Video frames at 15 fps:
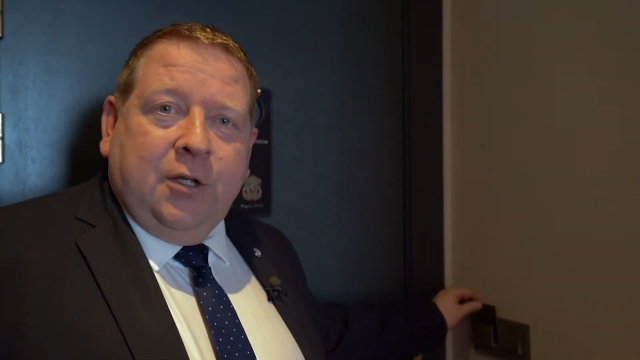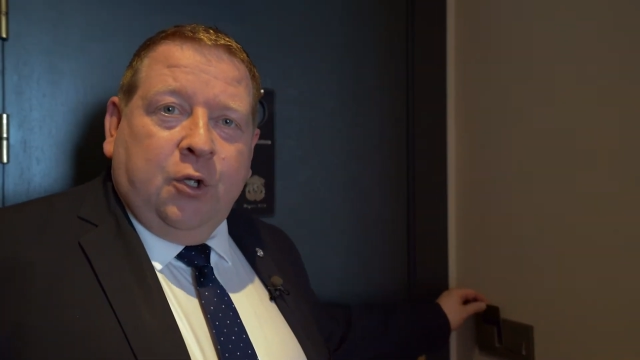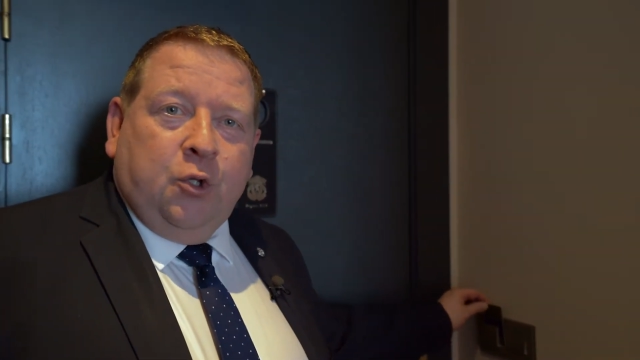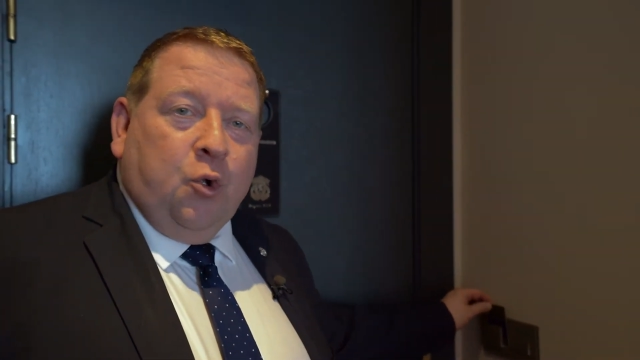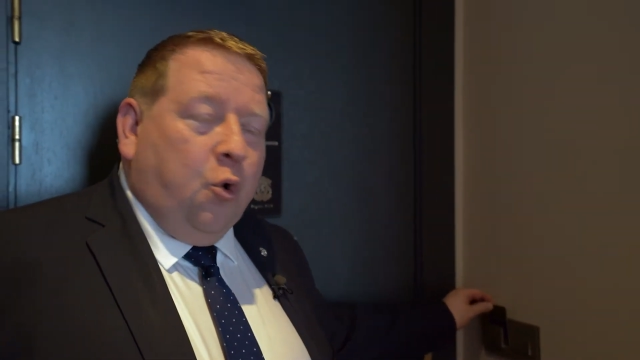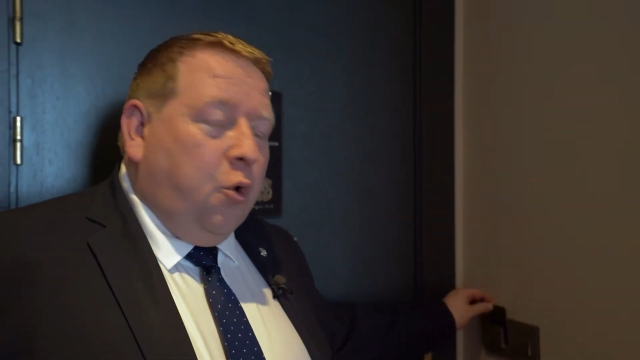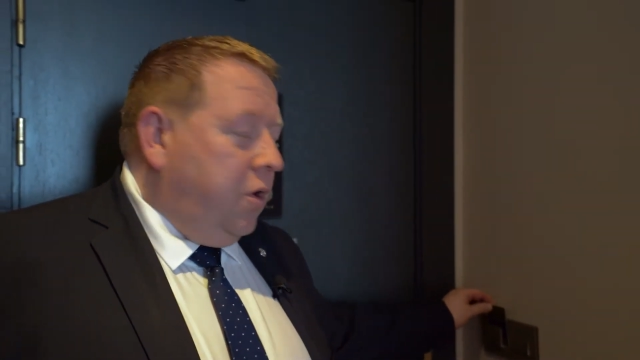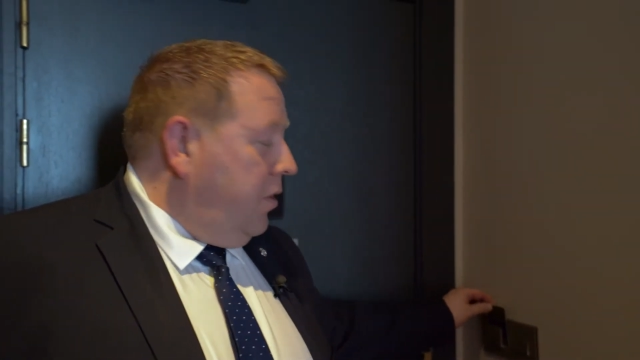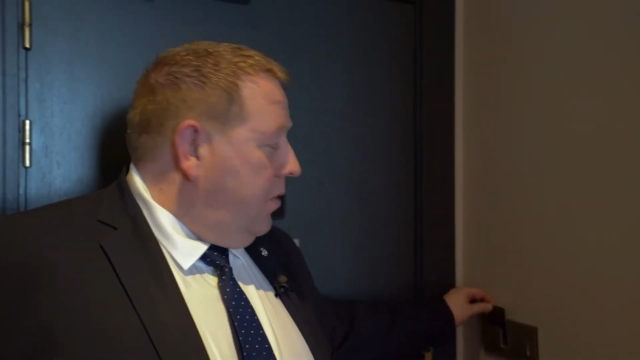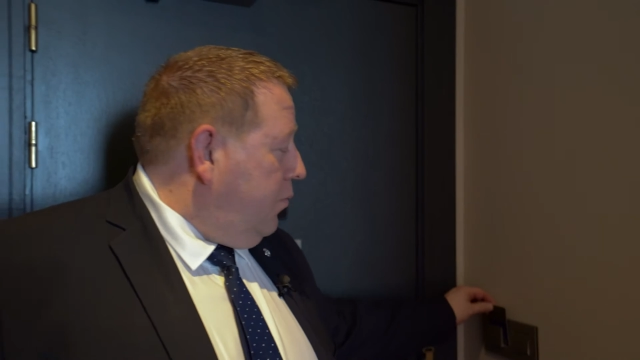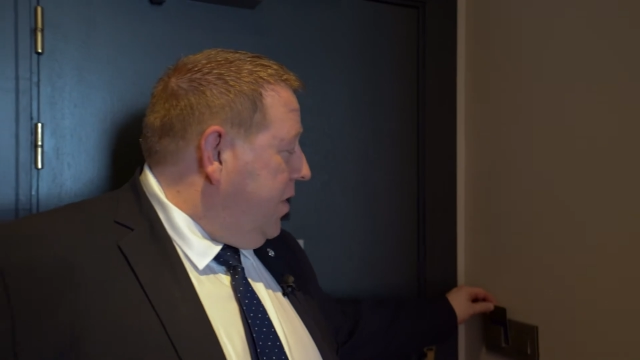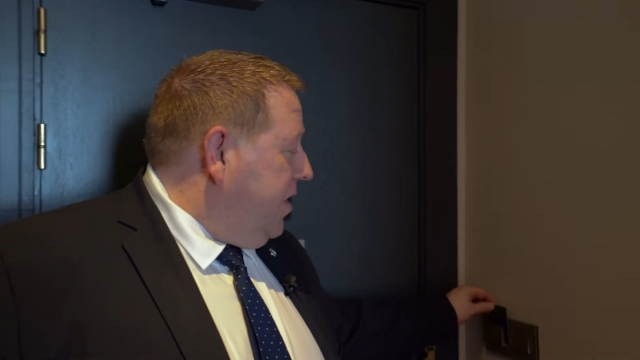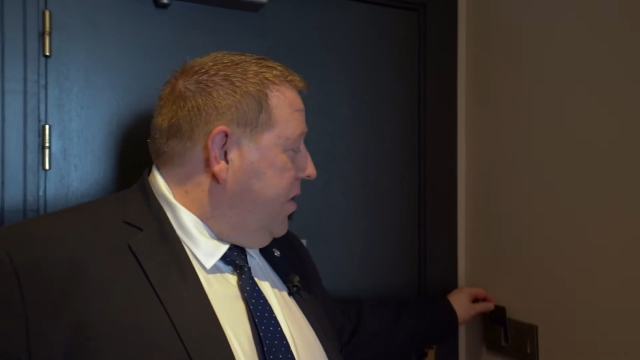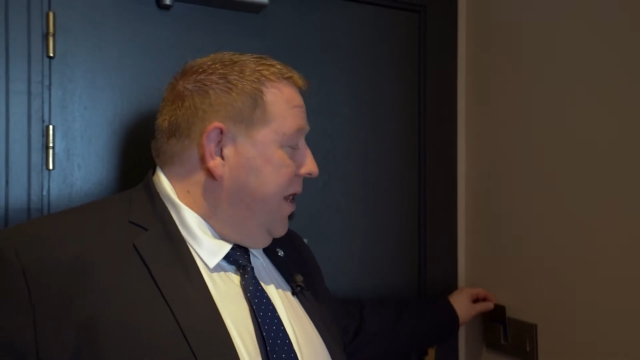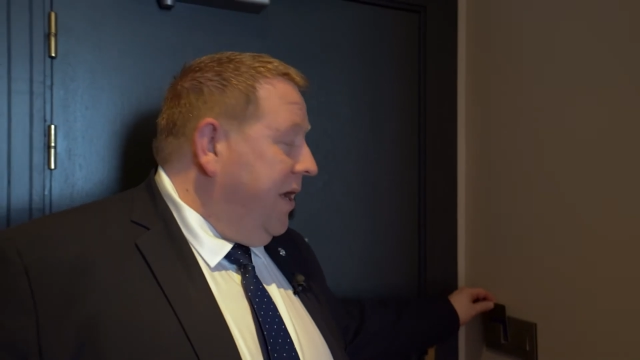the door
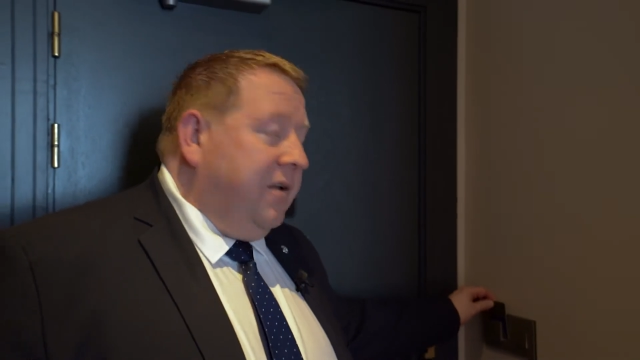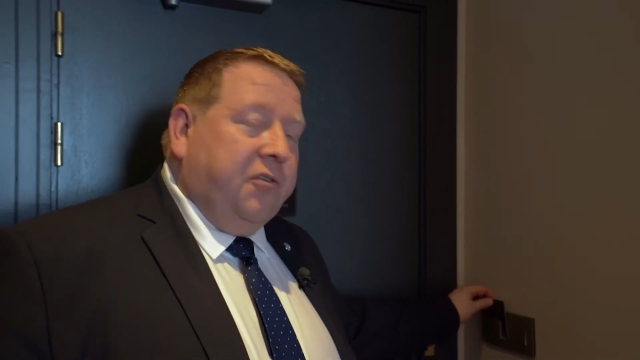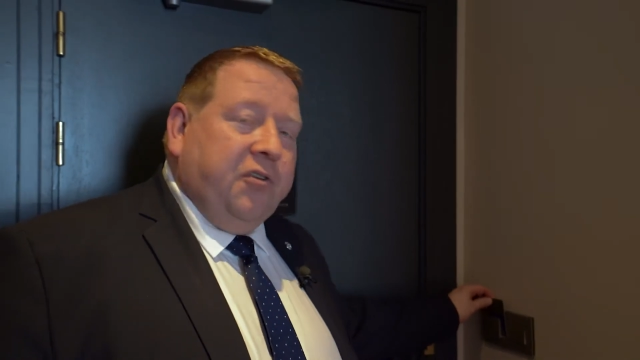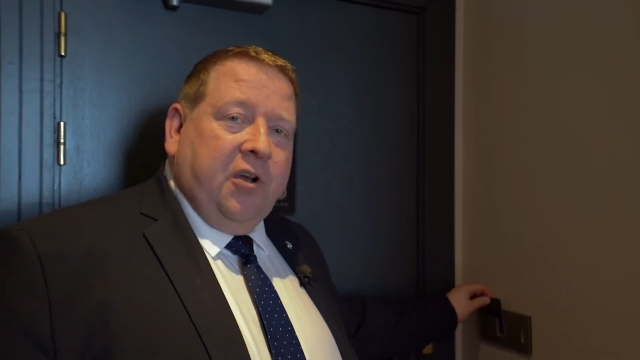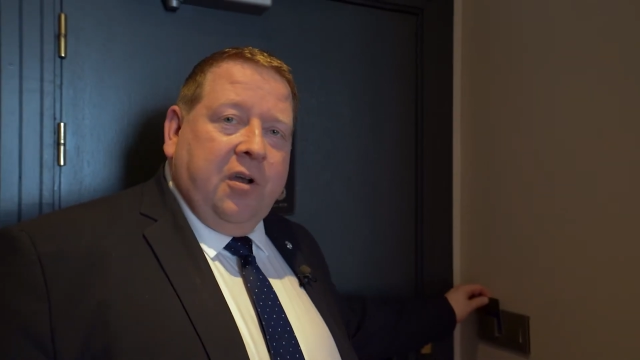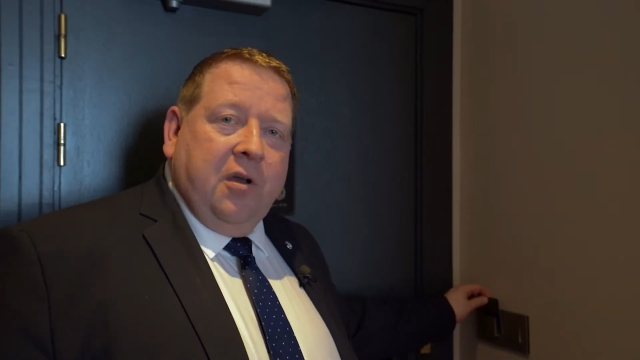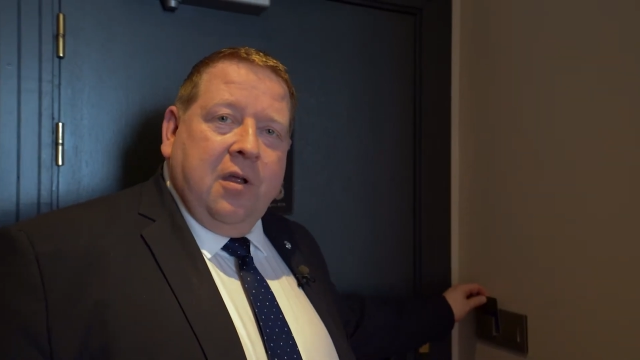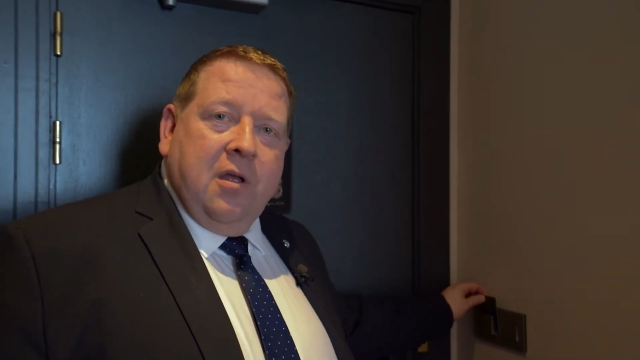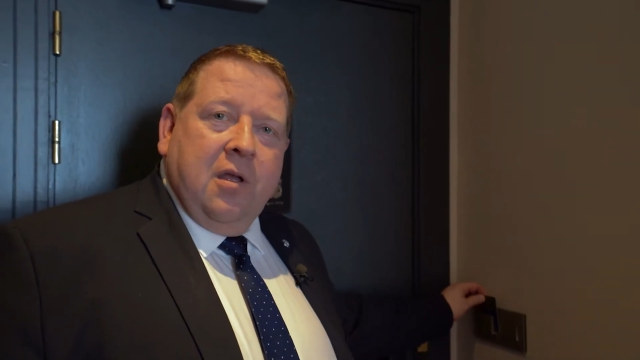when you enter,